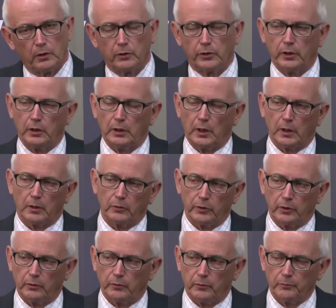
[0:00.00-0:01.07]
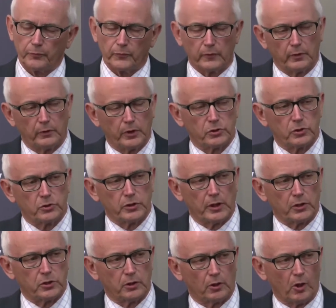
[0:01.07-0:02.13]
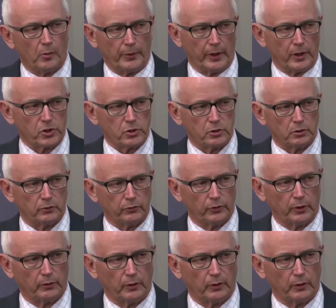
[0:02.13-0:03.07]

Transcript: This is actually a combination of,